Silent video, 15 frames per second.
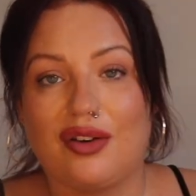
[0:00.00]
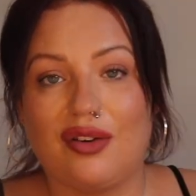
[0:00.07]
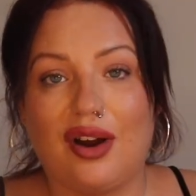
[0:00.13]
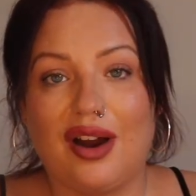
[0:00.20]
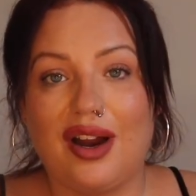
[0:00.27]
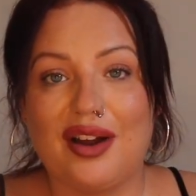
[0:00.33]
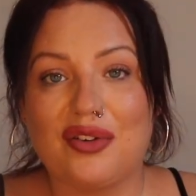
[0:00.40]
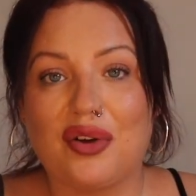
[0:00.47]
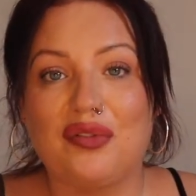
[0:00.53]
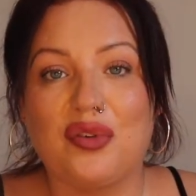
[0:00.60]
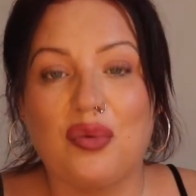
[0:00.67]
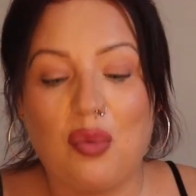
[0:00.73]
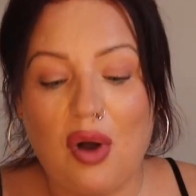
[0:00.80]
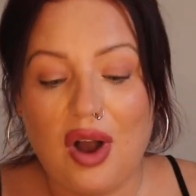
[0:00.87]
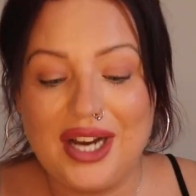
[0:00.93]
all right? I've gone
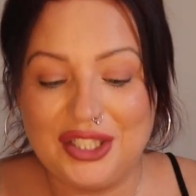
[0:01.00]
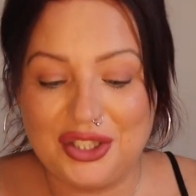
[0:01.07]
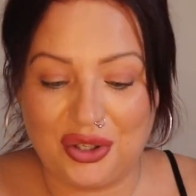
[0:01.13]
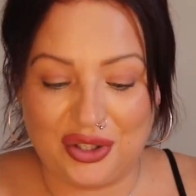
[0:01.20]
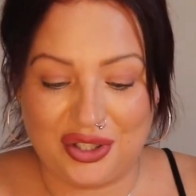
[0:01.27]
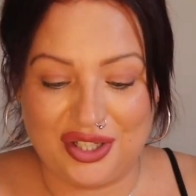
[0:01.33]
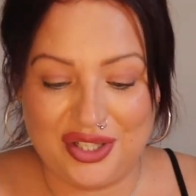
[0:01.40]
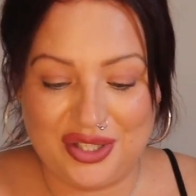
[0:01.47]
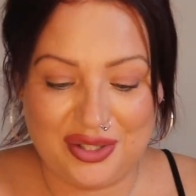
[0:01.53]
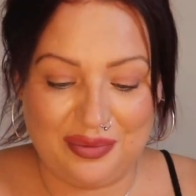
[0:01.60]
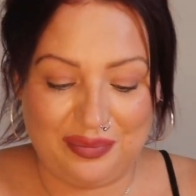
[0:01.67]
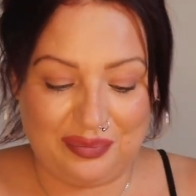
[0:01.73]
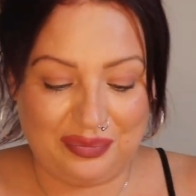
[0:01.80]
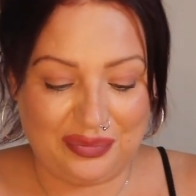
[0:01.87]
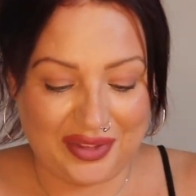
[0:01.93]
for white joggers.
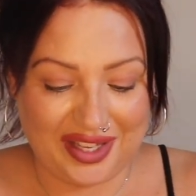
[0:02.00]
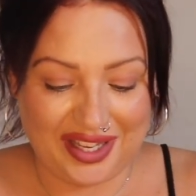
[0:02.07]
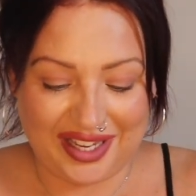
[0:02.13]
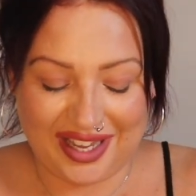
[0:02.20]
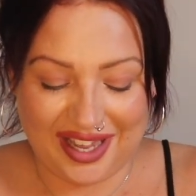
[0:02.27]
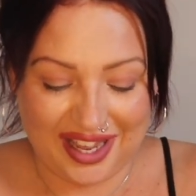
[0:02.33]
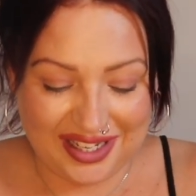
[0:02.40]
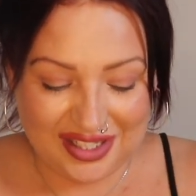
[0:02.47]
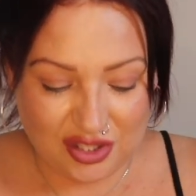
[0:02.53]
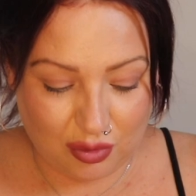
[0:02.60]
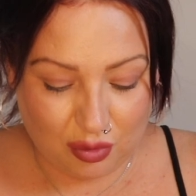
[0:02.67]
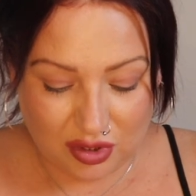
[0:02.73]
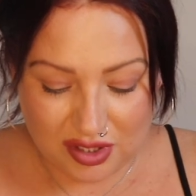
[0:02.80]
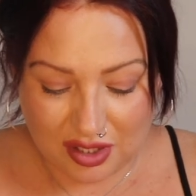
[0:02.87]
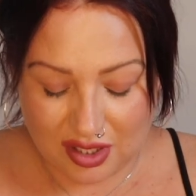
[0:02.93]
Okay, so
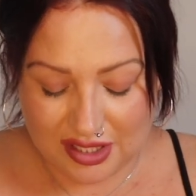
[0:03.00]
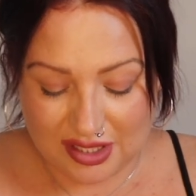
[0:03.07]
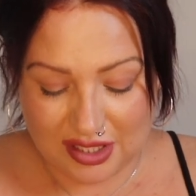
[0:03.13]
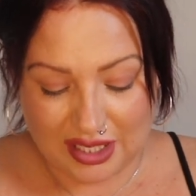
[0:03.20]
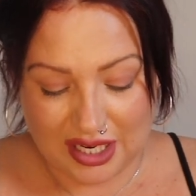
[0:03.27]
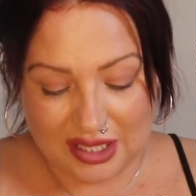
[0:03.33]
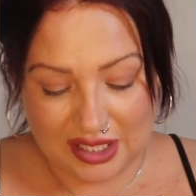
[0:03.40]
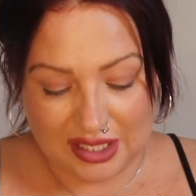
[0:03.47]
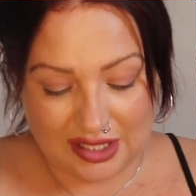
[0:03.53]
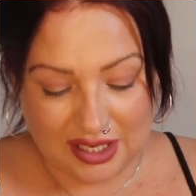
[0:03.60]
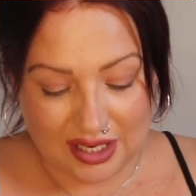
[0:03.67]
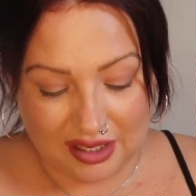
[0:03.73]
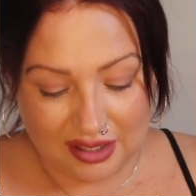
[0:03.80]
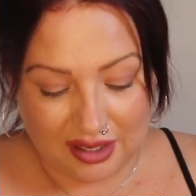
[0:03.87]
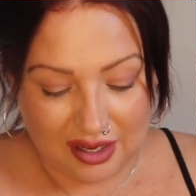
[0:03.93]
what size did I get this
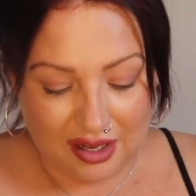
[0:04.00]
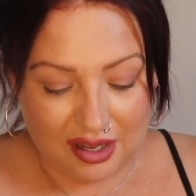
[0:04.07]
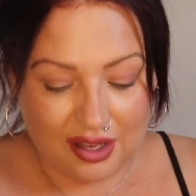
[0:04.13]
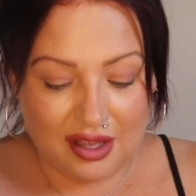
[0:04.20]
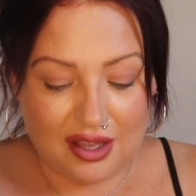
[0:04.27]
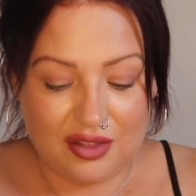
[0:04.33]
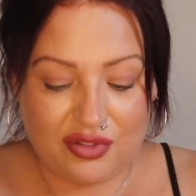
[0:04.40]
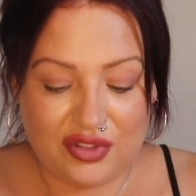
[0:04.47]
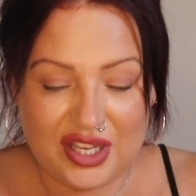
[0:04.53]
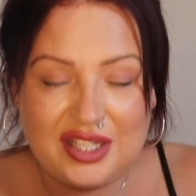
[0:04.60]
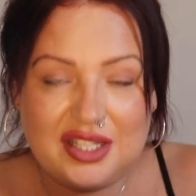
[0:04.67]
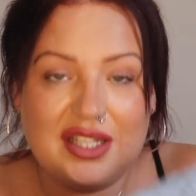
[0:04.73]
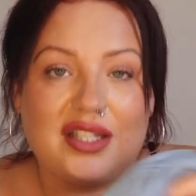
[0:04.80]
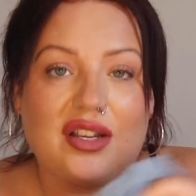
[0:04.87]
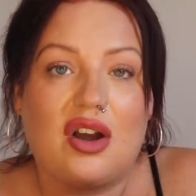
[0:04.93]
in?
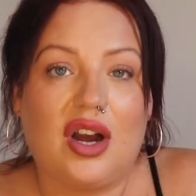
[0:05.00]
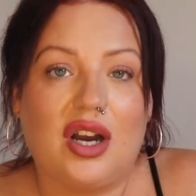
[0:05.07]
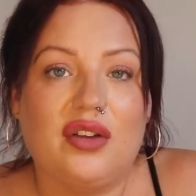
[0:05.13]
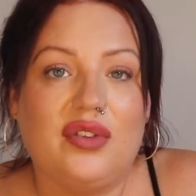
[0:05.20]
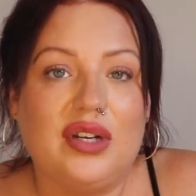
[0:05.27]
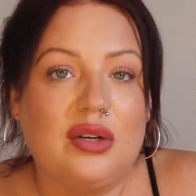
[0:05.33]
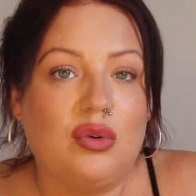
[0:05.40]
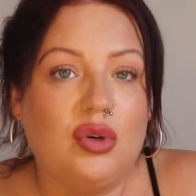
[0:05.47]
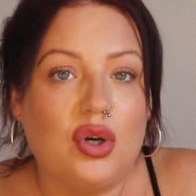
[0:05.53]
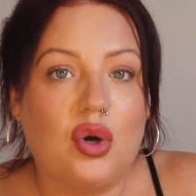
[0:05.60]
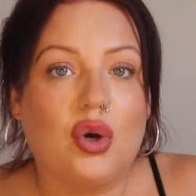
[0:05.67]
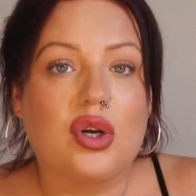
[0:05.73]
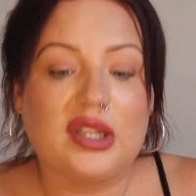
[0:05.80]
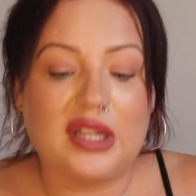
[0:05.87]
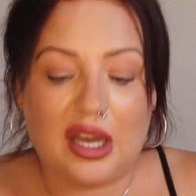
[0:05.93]
This is kind of a little
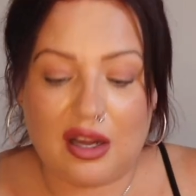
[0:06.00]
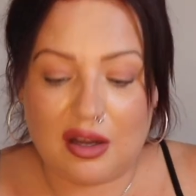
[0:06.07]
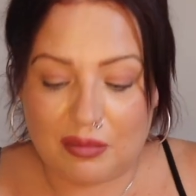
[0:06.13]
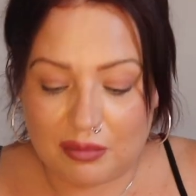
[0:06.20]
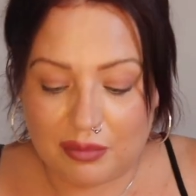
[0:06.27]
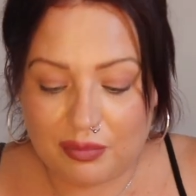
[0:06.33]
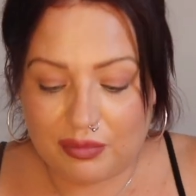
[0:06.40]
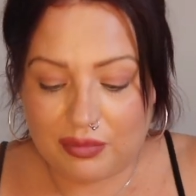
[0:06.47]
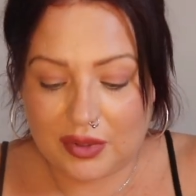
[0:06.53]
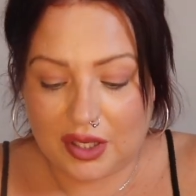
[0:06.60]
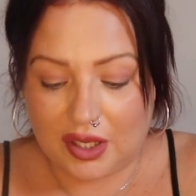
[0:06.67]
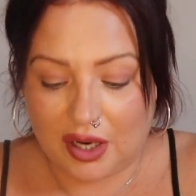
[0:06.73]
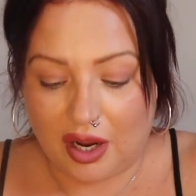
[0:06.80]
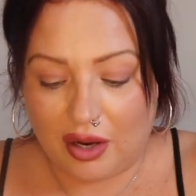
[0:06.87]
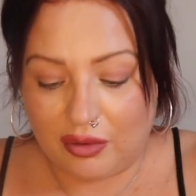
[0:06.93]
look that I'm,
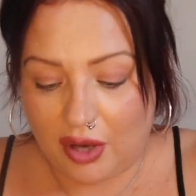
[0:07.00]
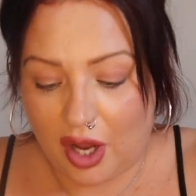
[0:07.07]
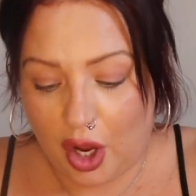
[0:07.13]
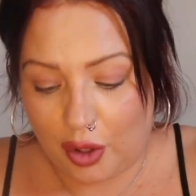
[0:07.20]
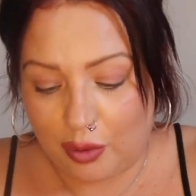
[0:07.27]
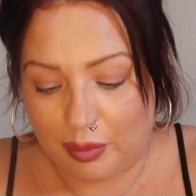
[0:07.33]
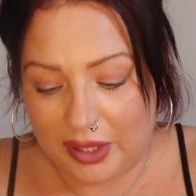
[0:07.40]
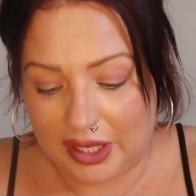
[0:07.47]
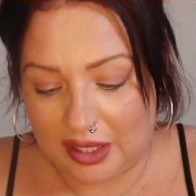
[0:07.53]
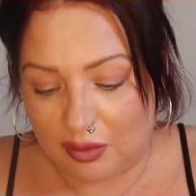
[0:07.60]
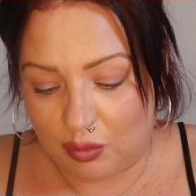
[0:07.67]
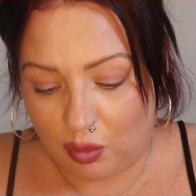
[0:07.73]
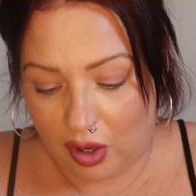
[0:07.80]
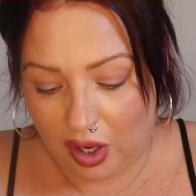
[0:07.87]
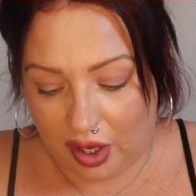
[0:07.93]
you know,
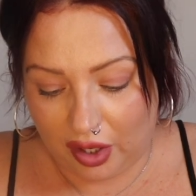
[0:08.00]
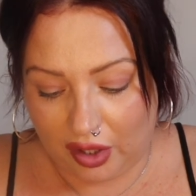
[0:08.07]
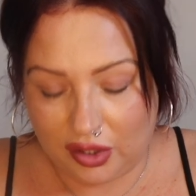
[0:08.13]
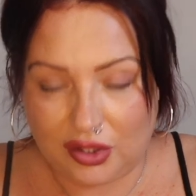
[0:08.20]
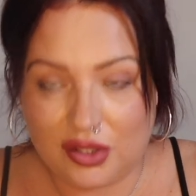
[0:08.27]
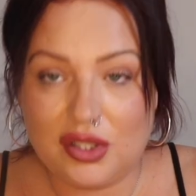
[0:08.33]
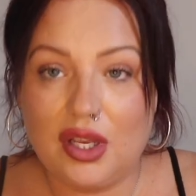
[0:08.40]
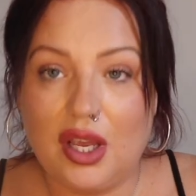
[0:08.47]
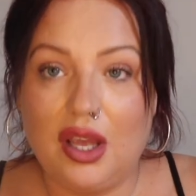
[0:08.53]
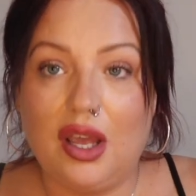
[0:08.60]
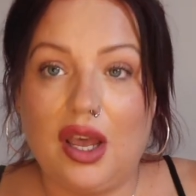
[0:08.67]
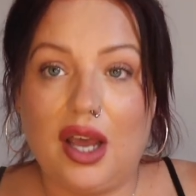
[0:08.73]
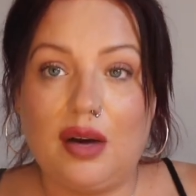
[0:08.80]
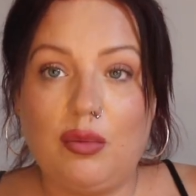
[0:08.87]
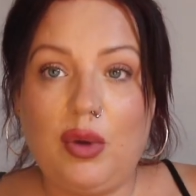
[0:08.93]
hoping works.
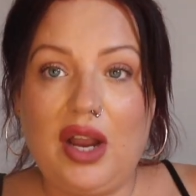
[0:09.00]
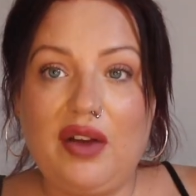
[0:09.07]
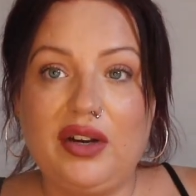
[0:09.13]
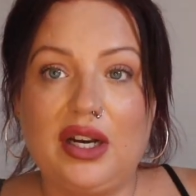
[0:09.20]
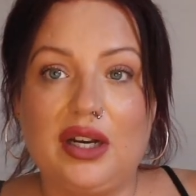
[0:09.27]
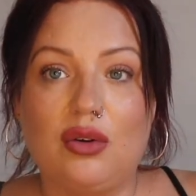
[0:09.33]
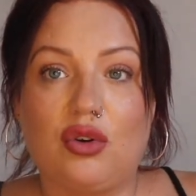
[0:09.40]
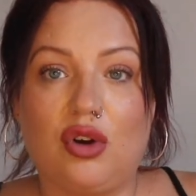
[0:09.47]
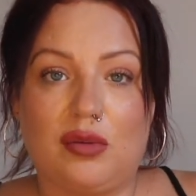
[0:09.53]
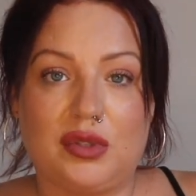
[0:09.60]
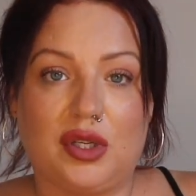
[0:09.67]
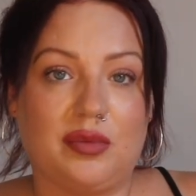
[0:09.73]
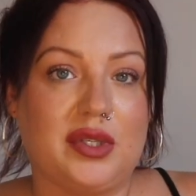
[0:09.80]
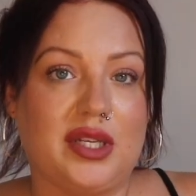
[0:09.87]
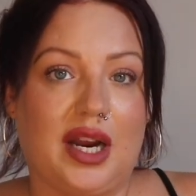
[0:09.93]
And I'm wearing a little crop
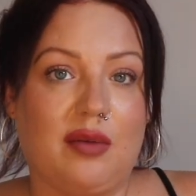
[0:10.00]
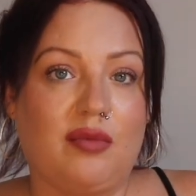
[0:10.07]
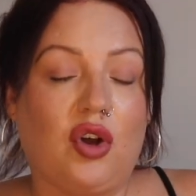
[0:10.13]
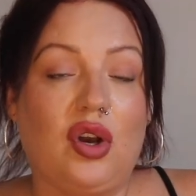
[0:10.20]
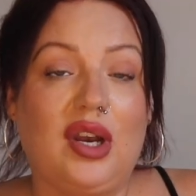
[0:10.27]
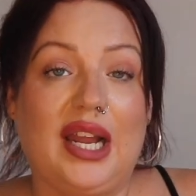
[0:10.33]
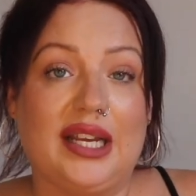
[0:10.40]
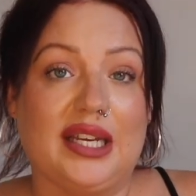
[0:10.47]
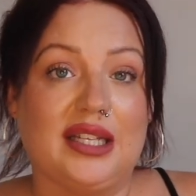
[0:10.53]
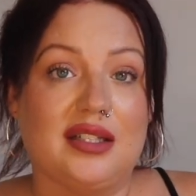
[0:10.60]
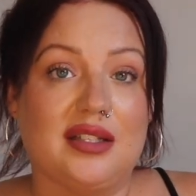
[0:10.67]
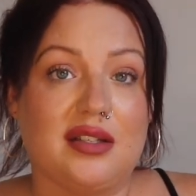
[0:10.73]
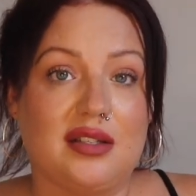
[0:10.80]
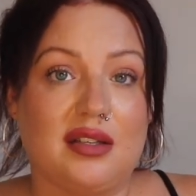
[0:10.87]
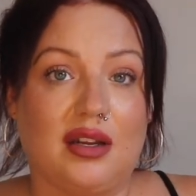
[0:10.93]
top today. I've got
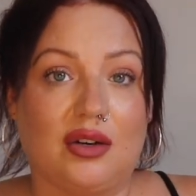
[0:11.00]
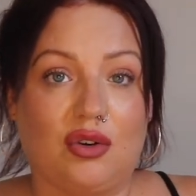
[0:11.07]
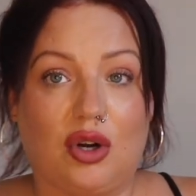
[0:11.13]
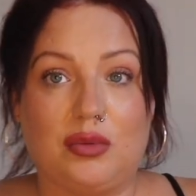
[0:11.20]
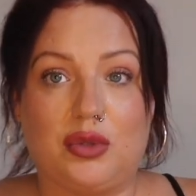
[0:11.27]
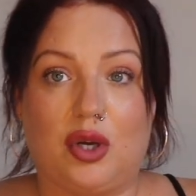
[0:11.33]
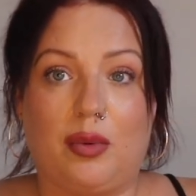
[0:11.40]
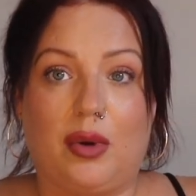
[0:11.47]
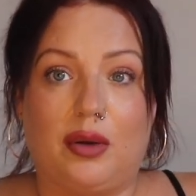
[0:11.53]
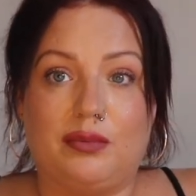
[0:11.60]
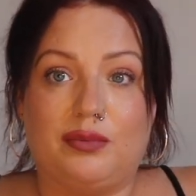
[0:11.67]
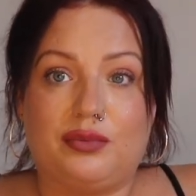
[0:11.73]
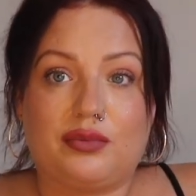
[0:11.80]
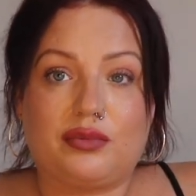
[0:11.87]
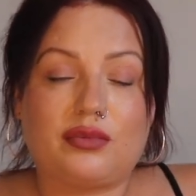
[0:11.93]
leggings and a crop top on.